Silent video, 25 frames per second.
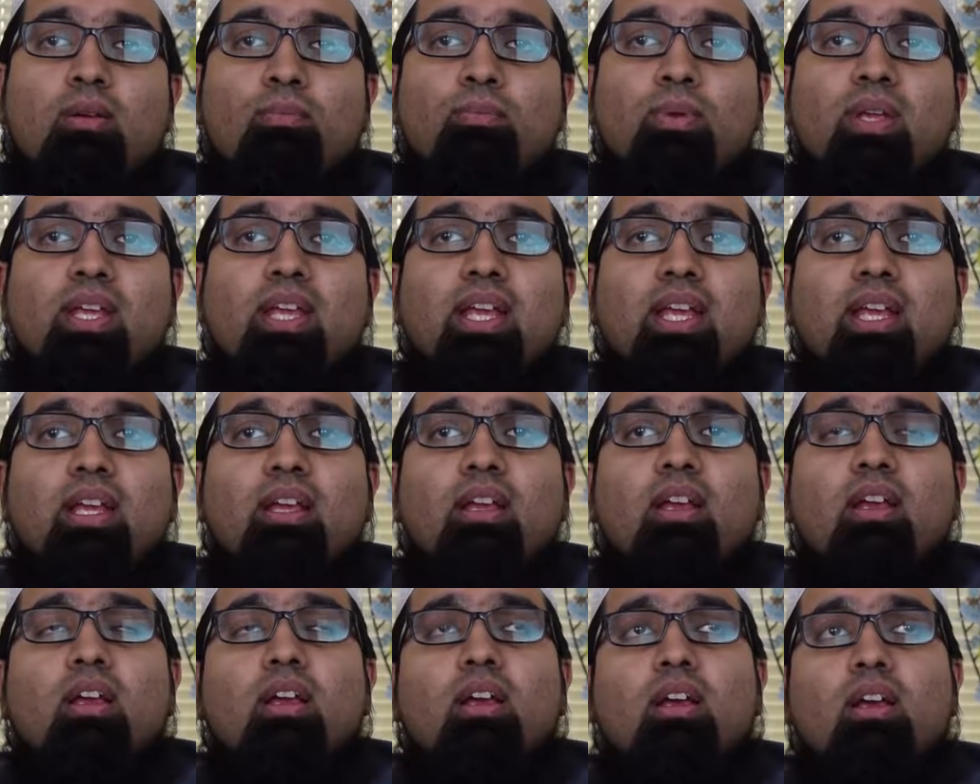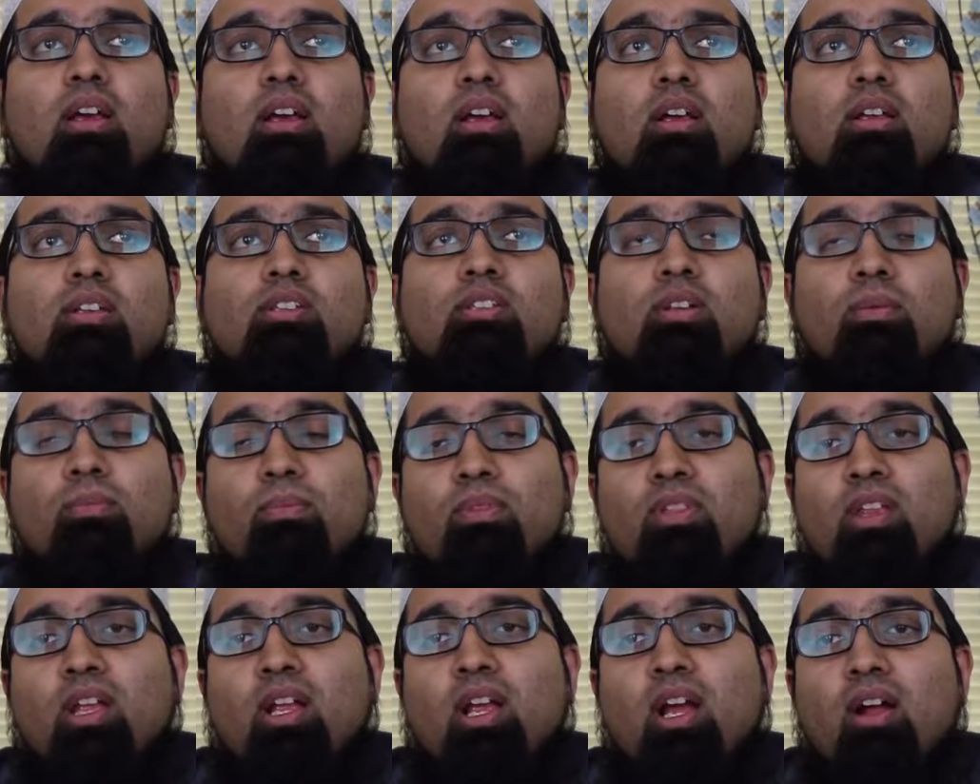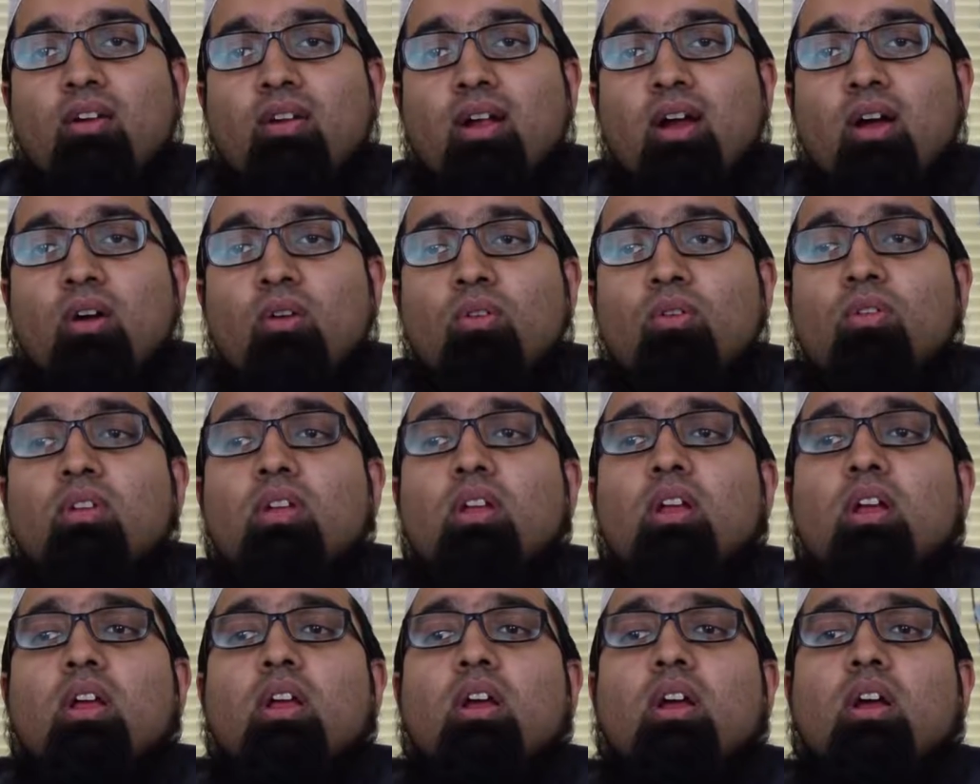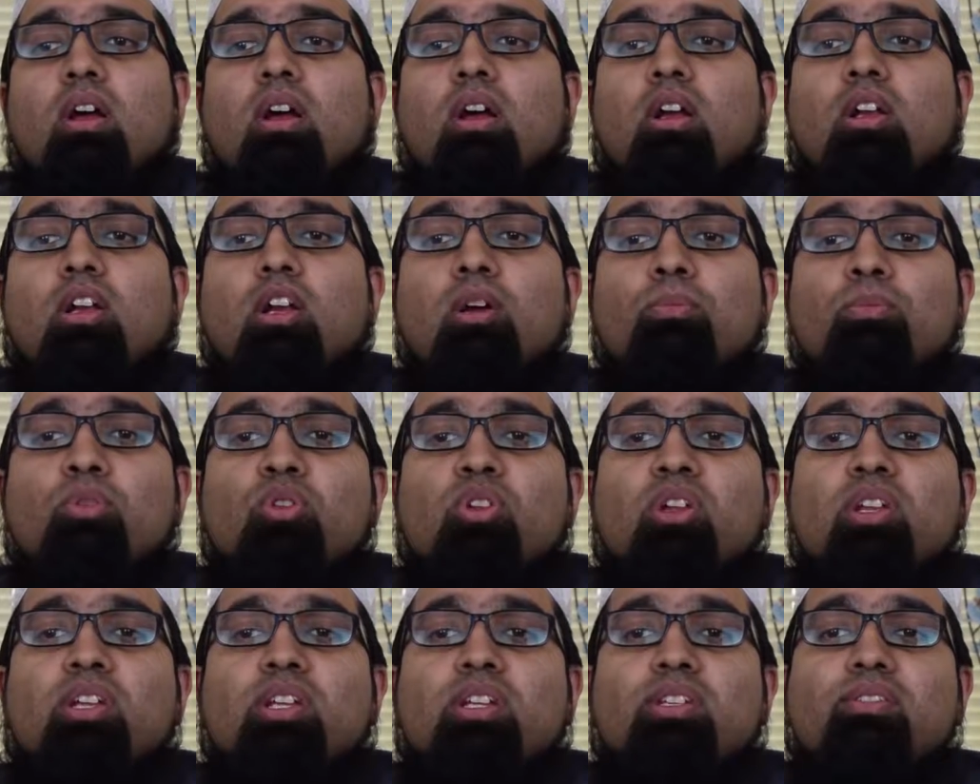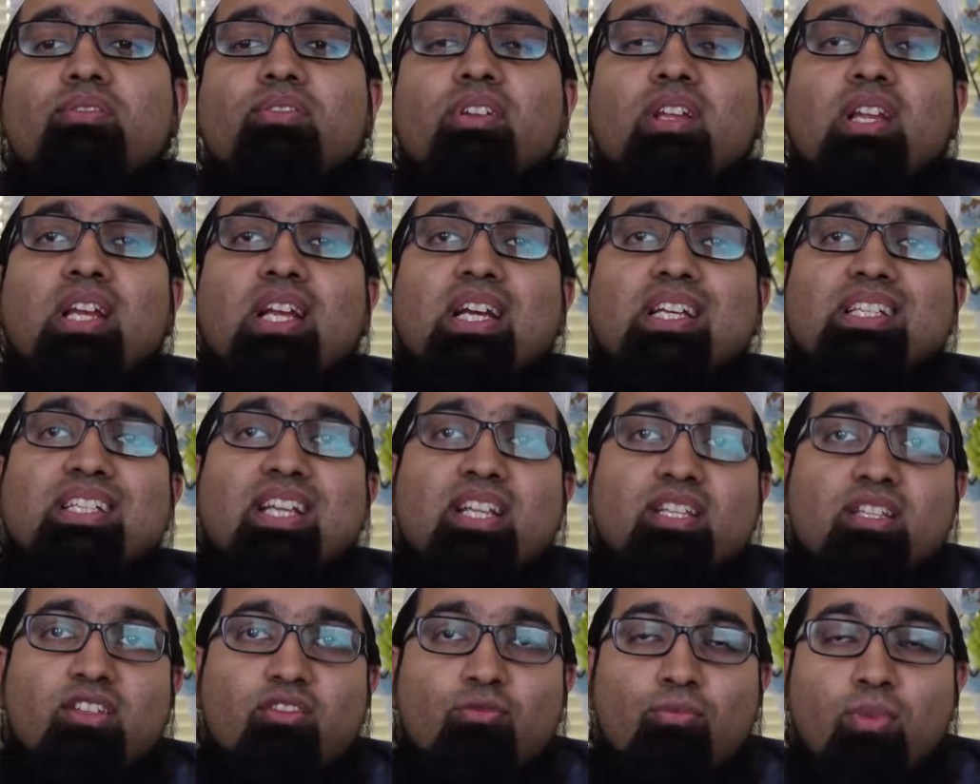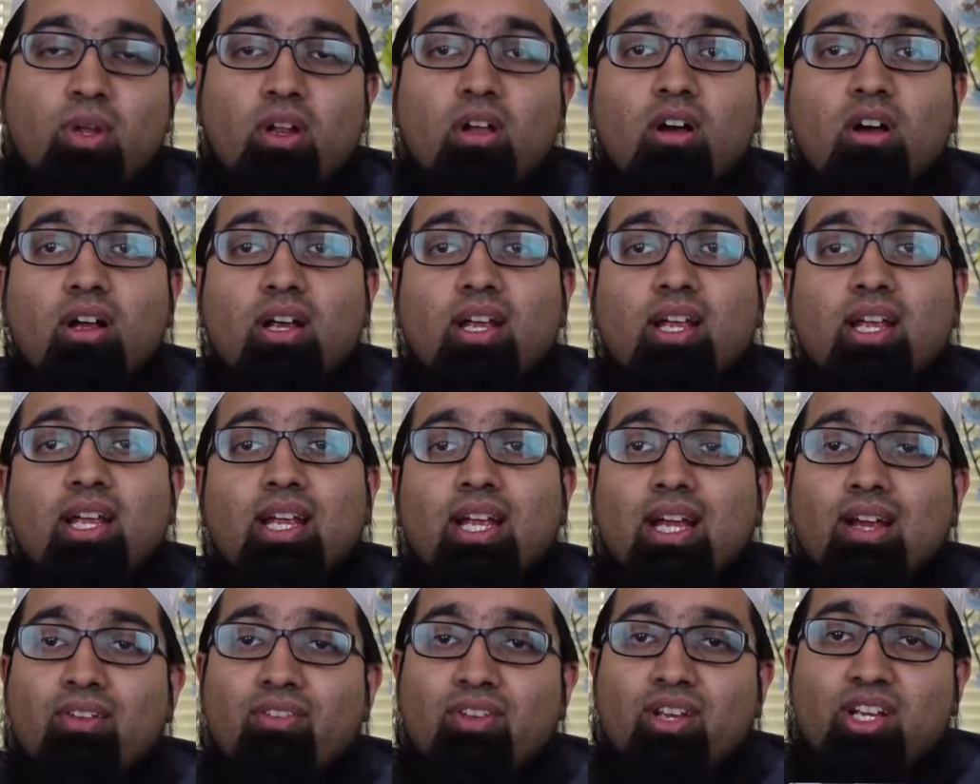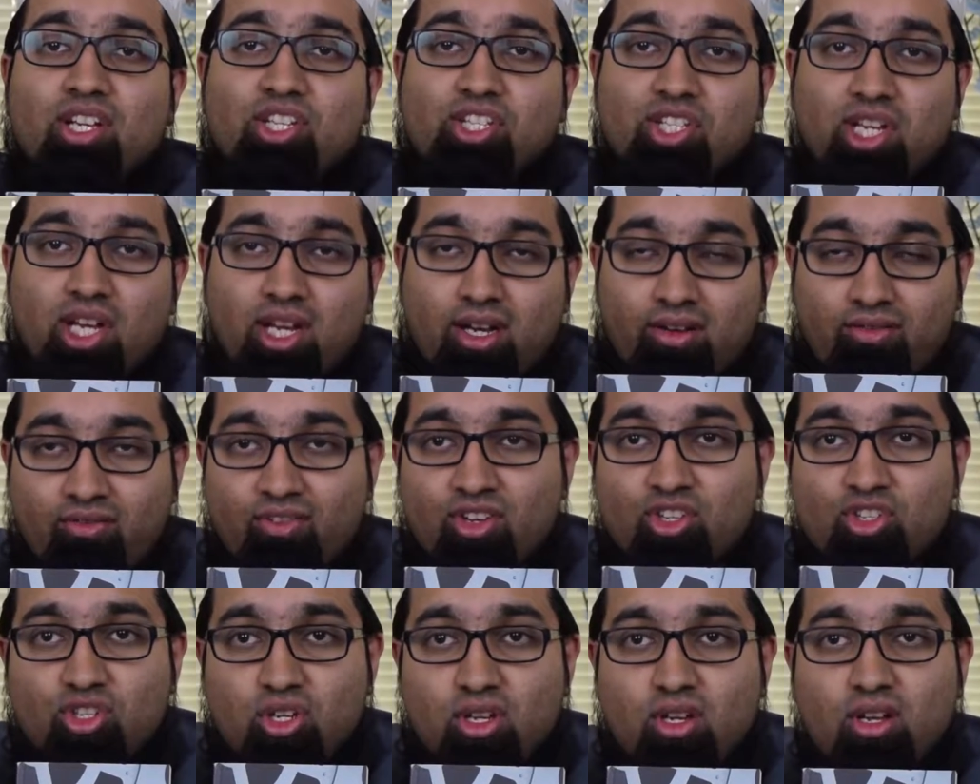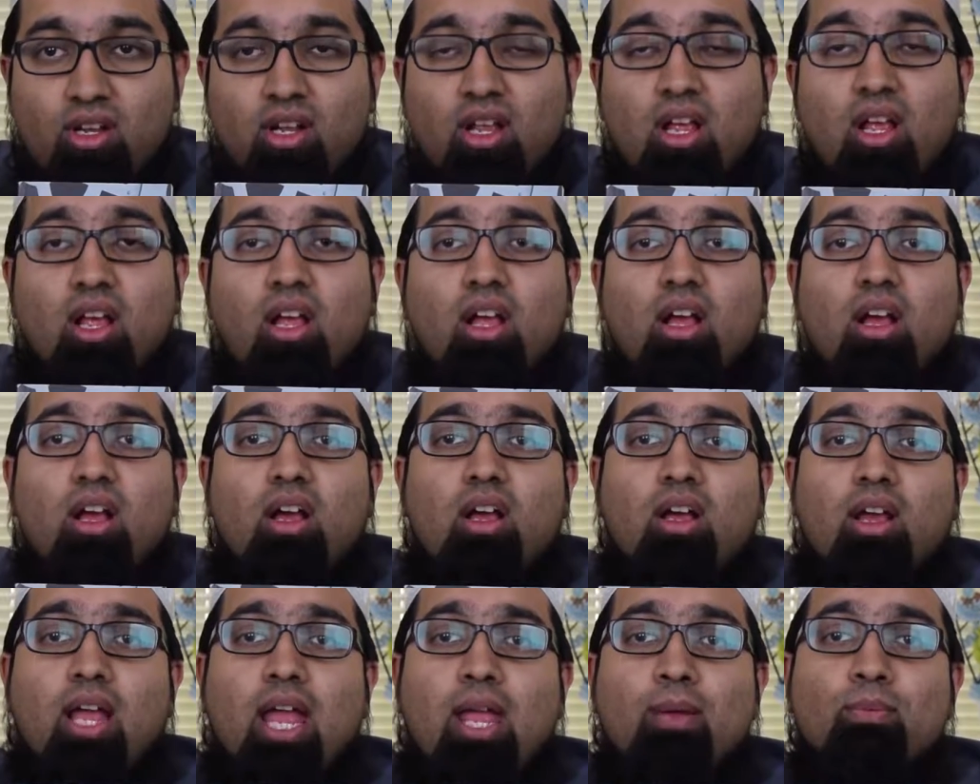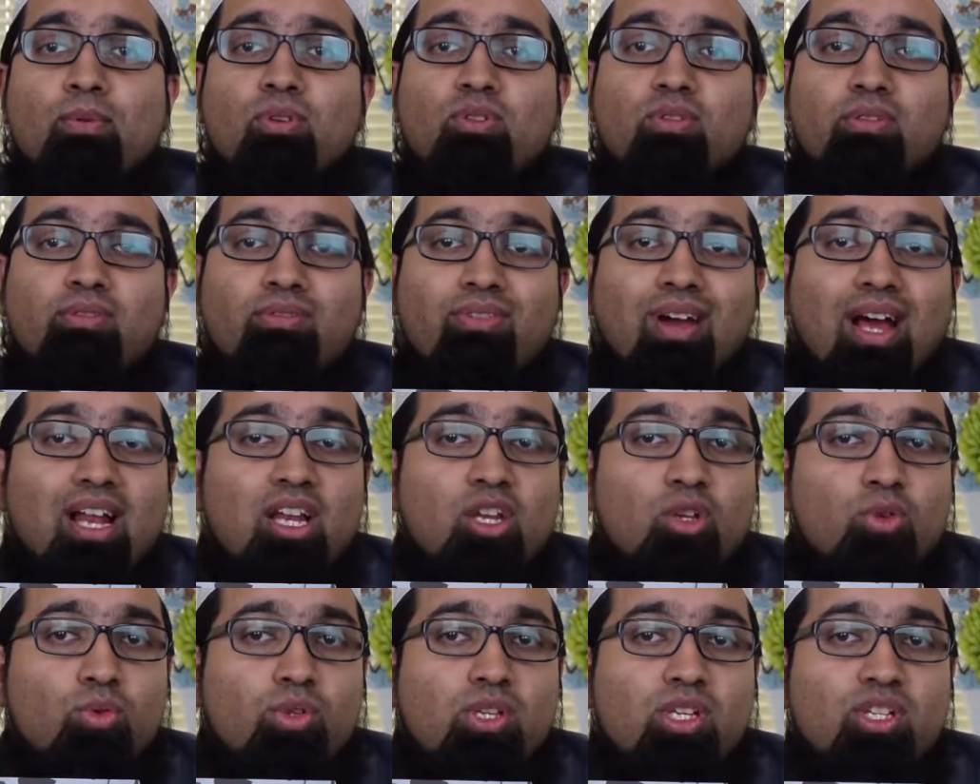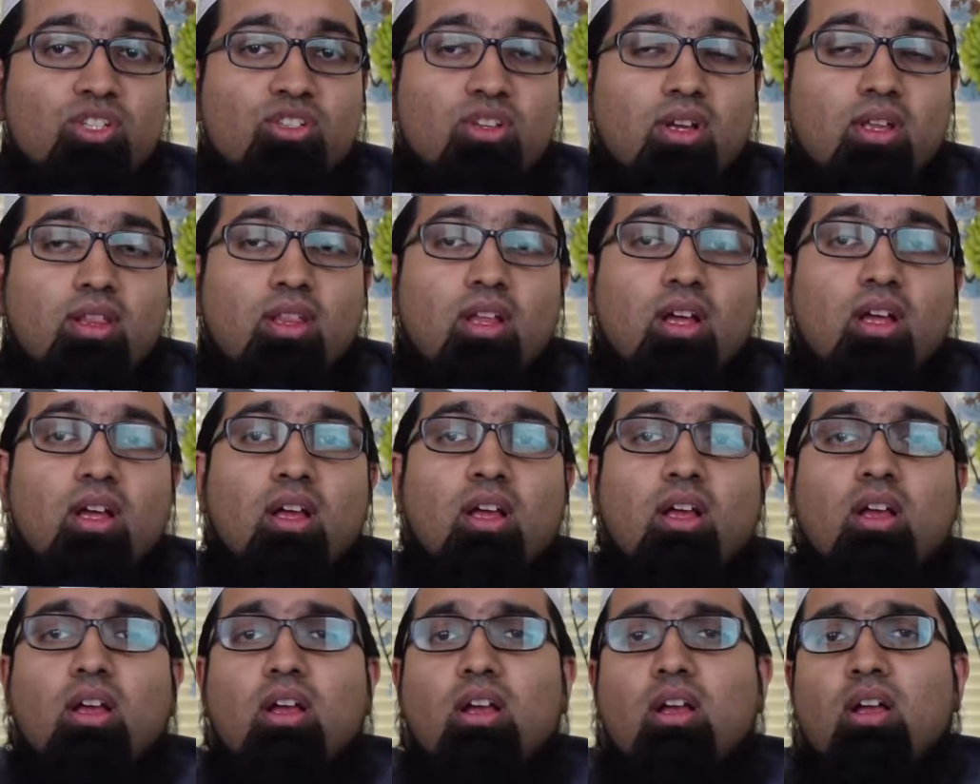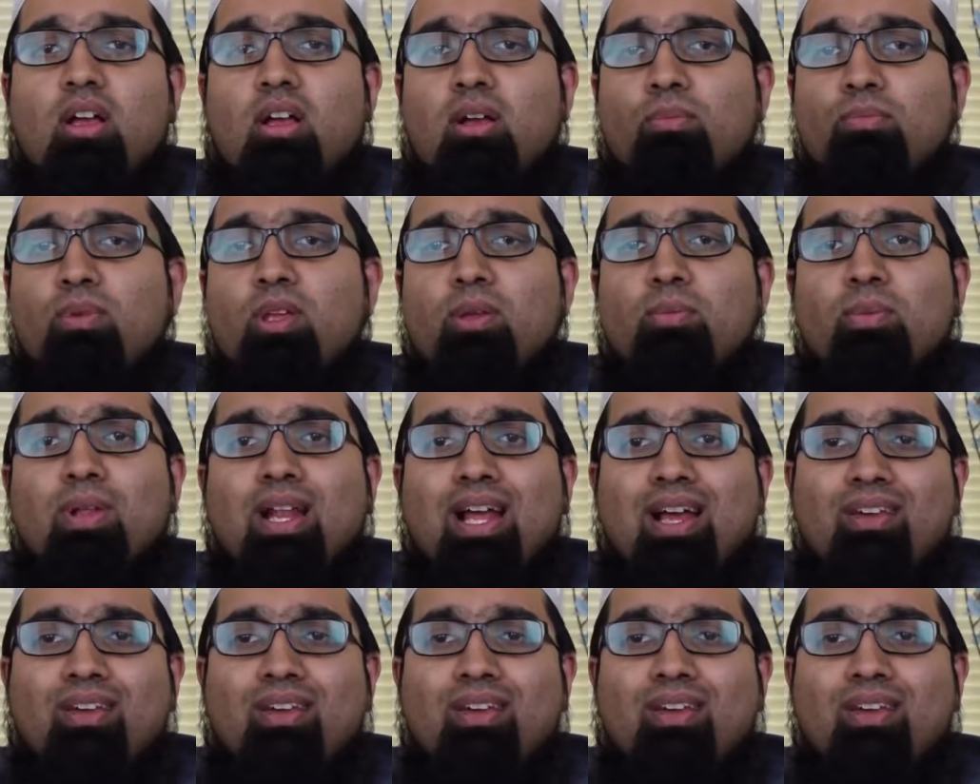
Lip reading: being something around communities feeling a sense of belonging, having a shared vision, able to value each other, people